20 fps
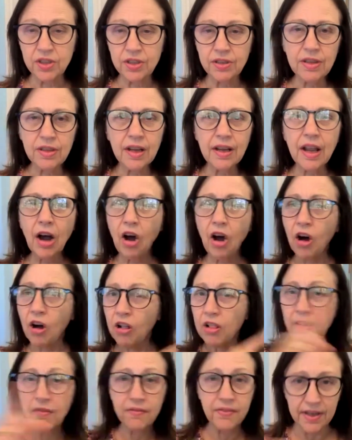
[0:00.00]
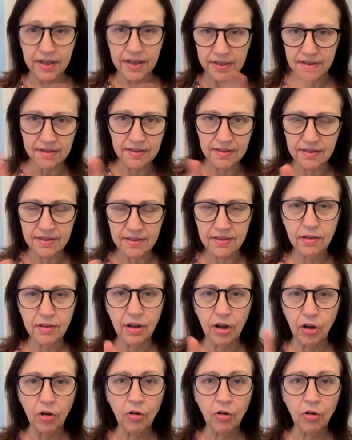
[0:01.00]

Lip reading: which all of this,